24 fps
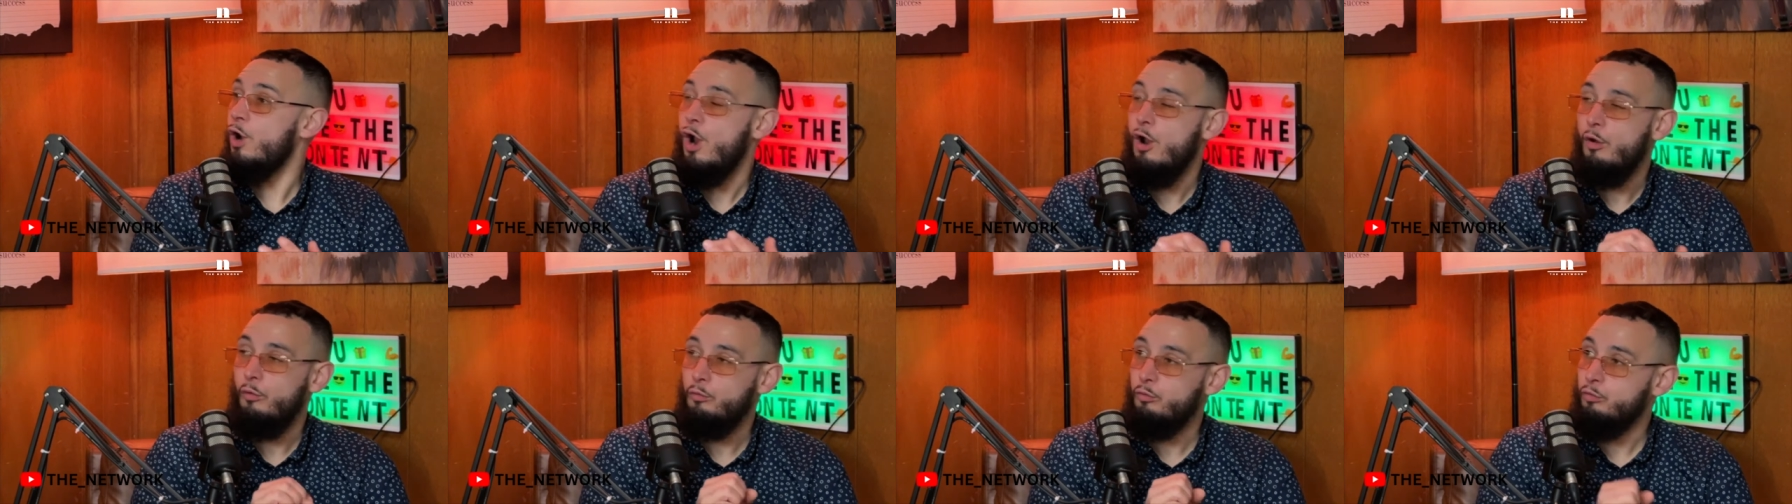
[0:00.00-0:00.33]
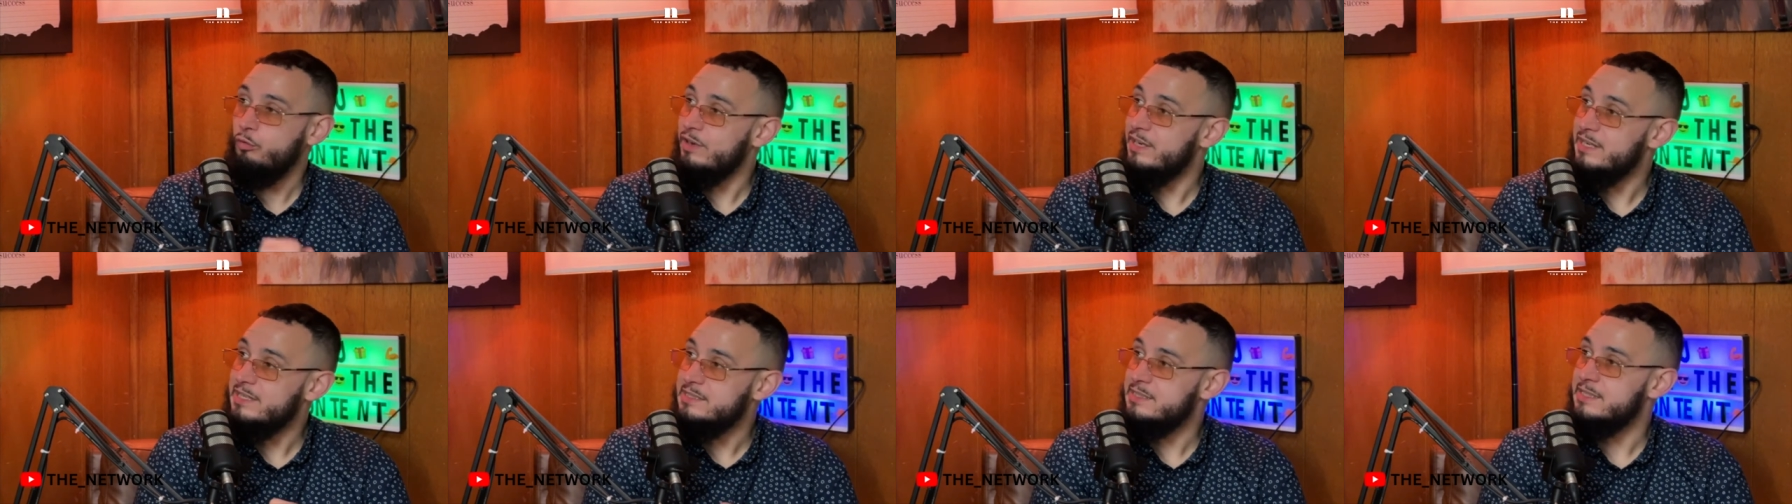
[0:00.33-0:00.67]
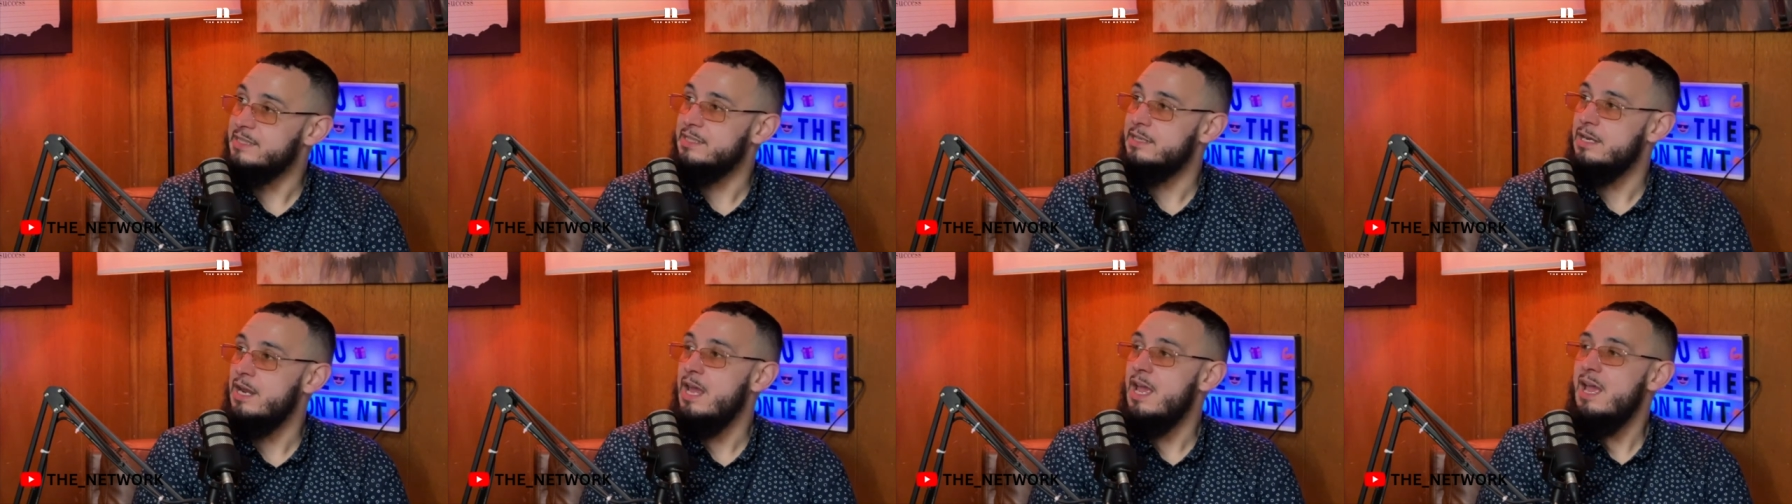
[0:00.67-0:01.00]
a
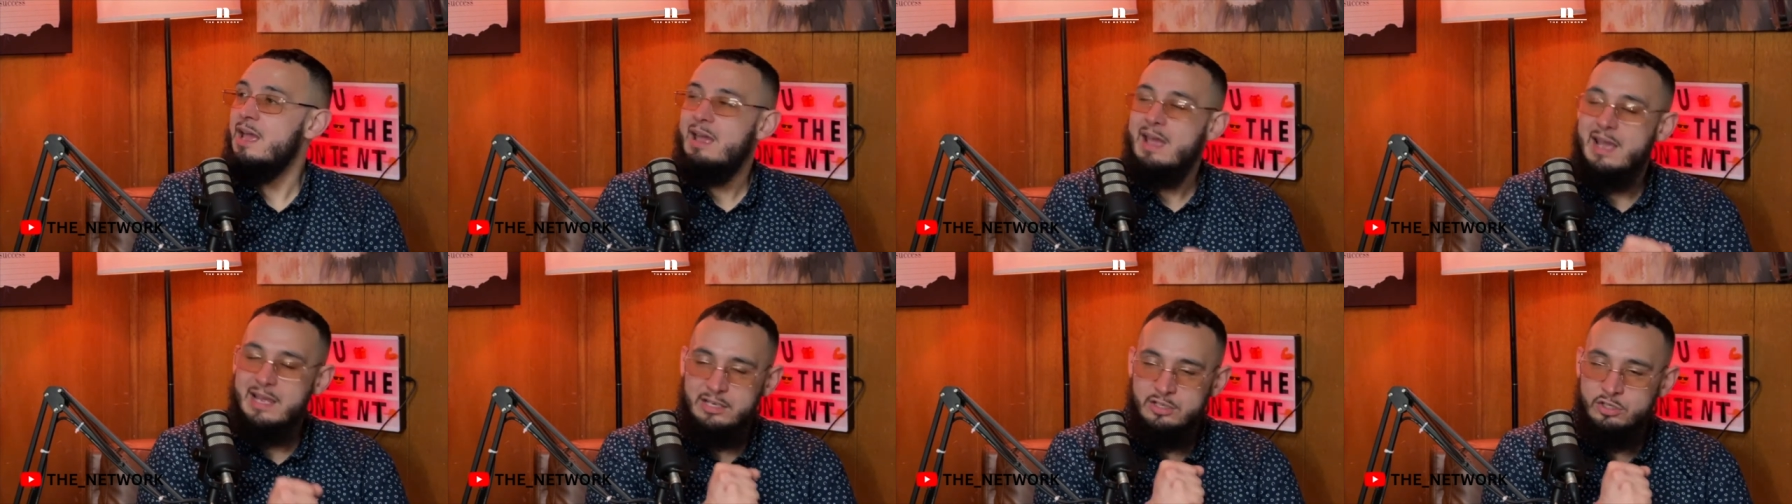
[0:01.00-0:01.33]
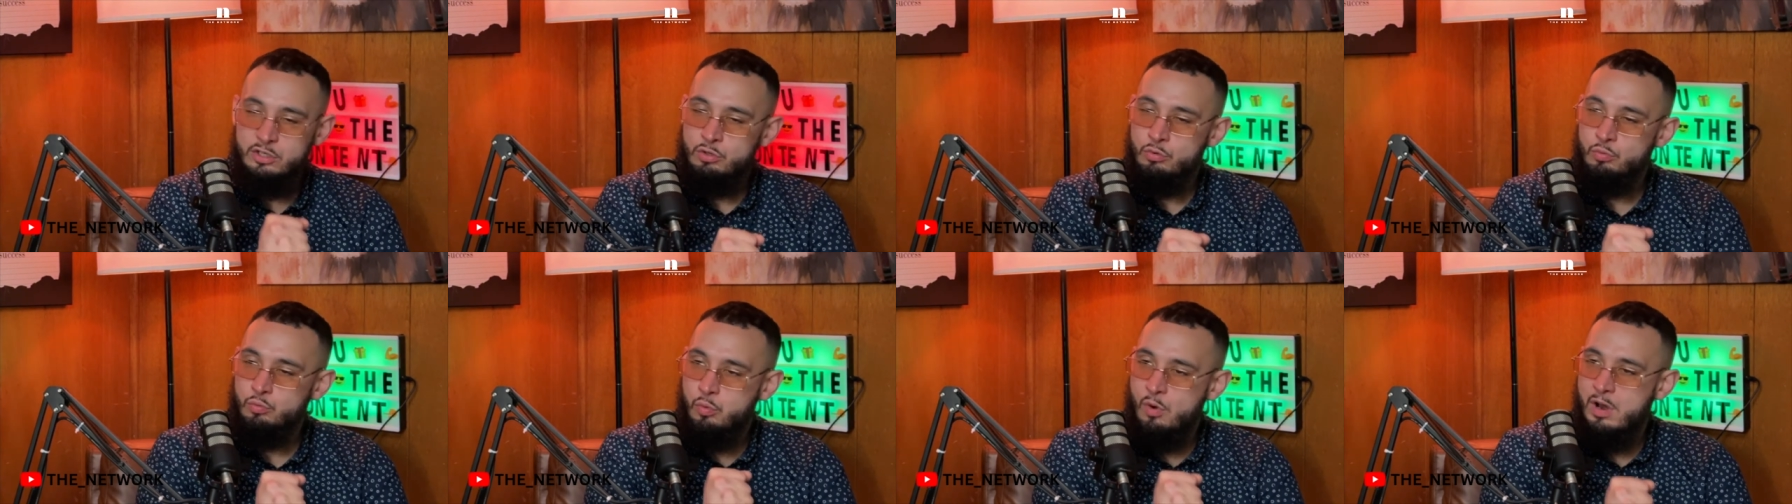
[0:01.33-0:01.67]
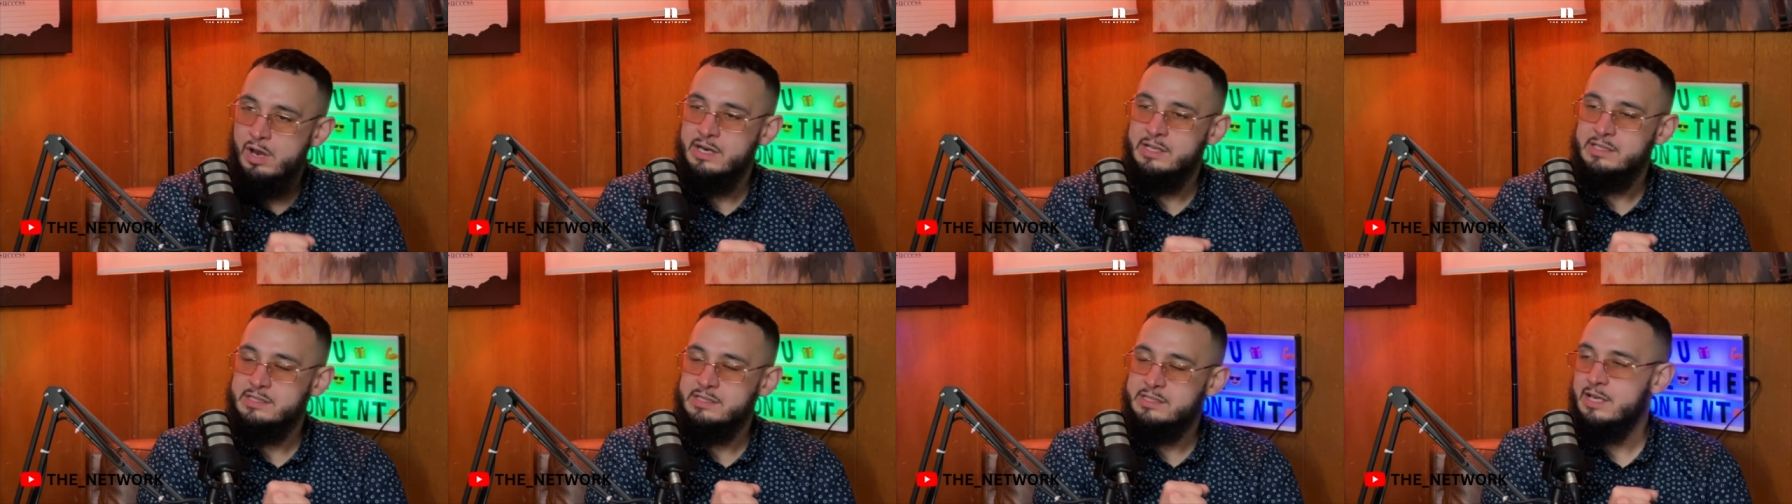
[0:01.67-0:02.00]
reason and you right.
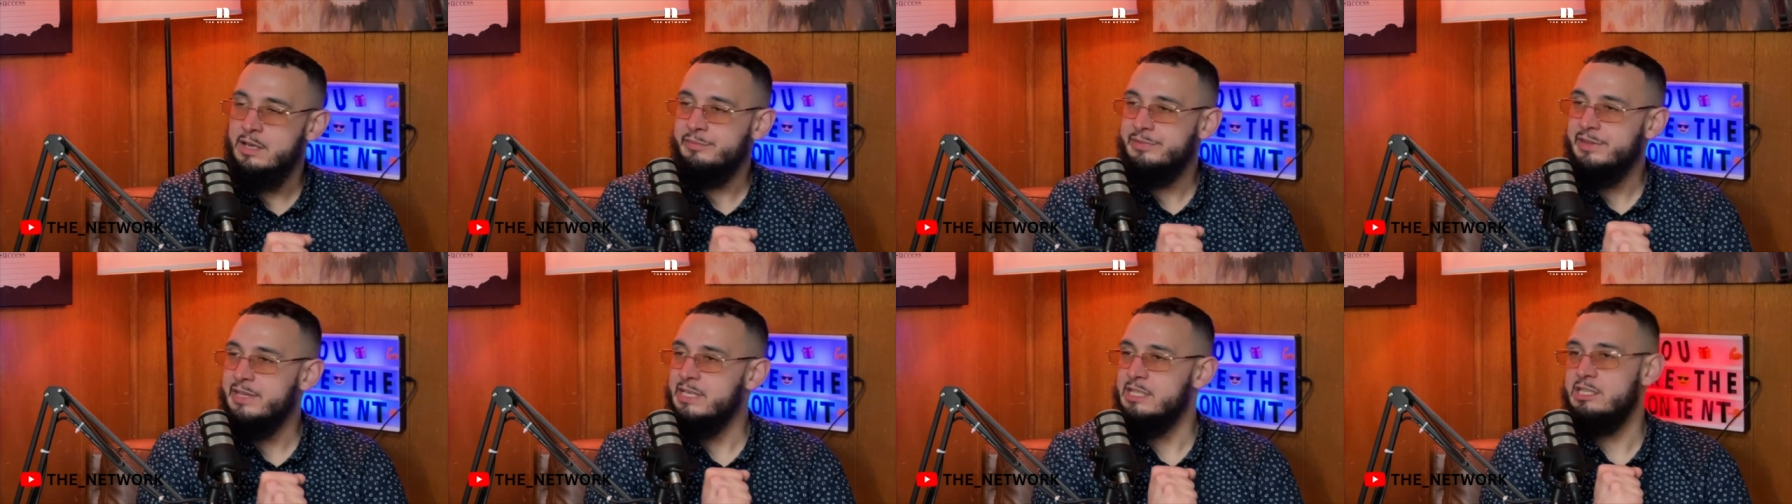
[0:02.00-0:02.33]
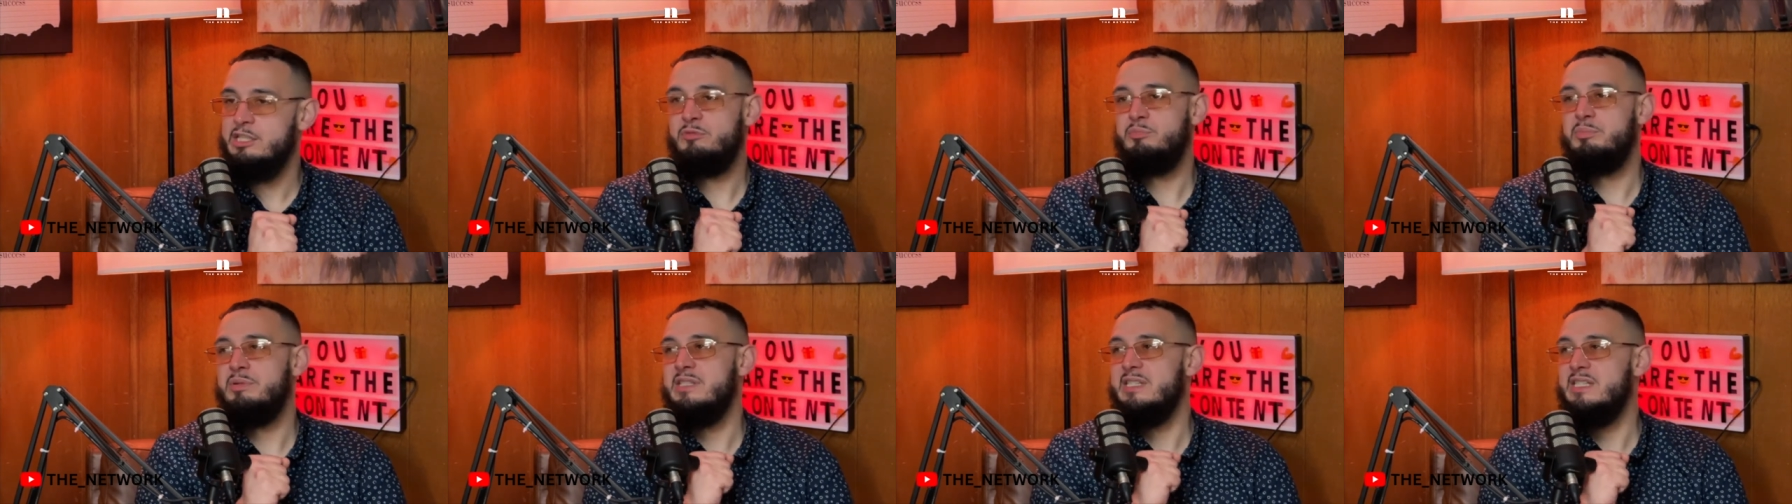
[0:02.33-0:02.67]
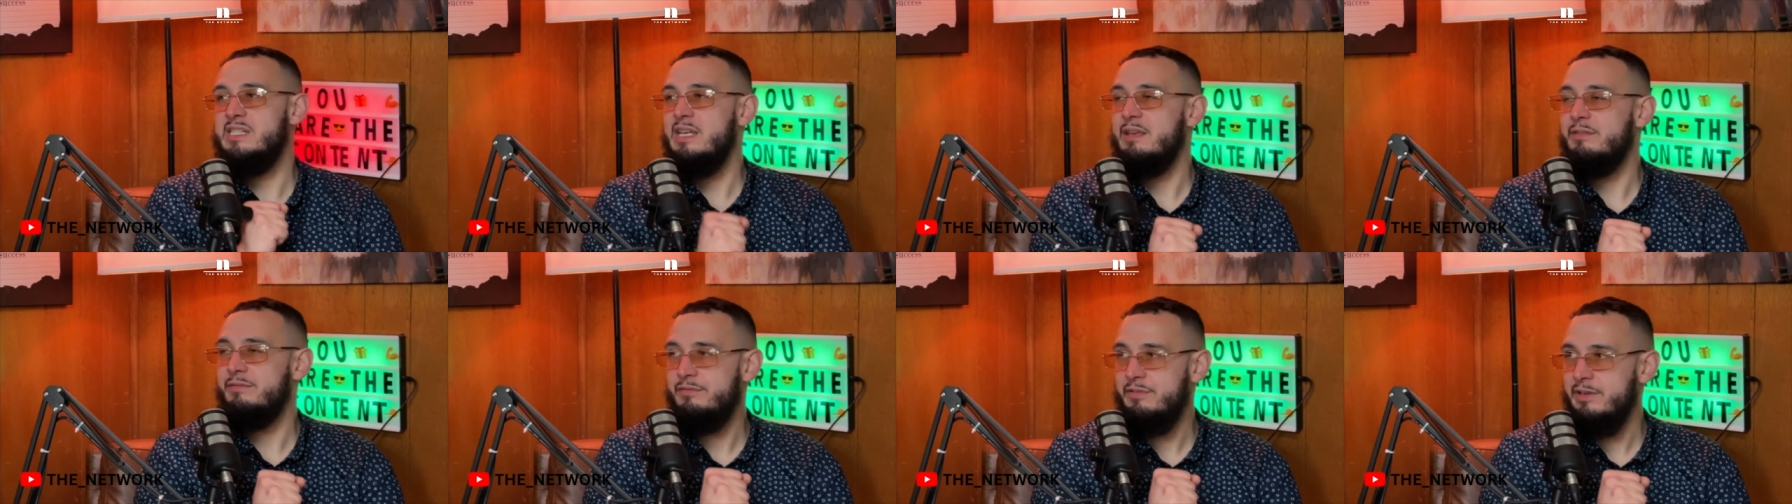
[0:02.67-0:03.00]
wanted something
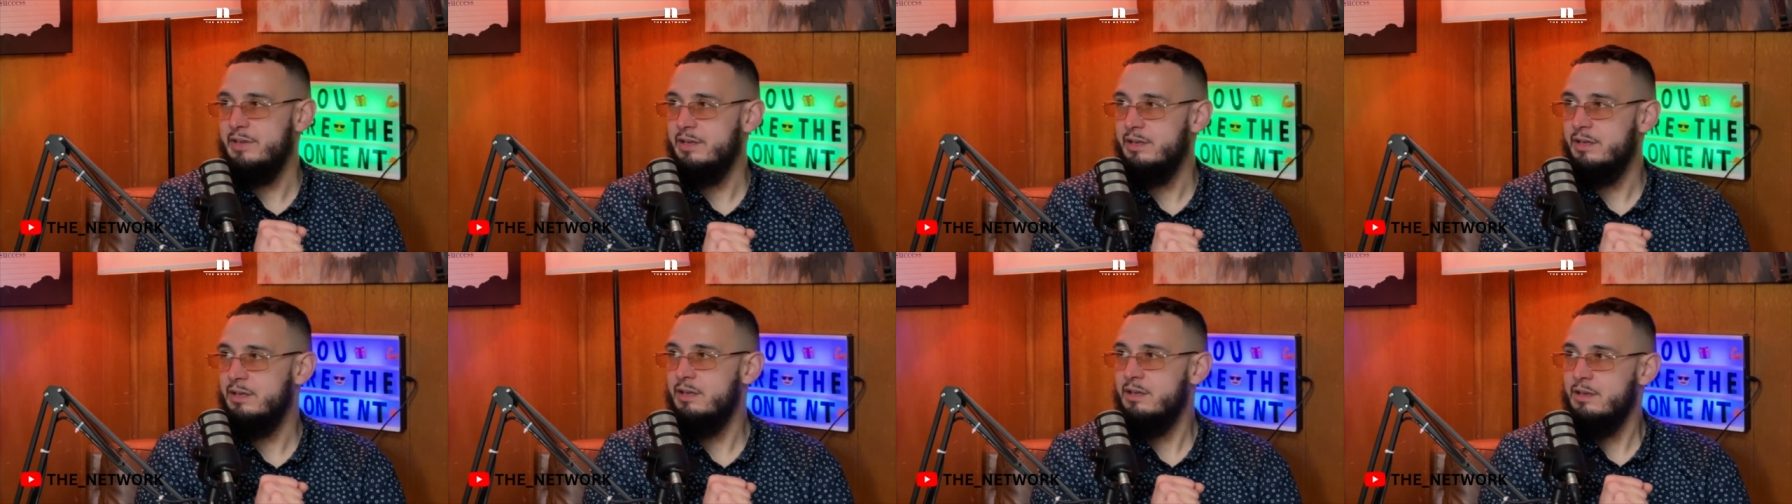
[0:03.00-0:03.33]
specific.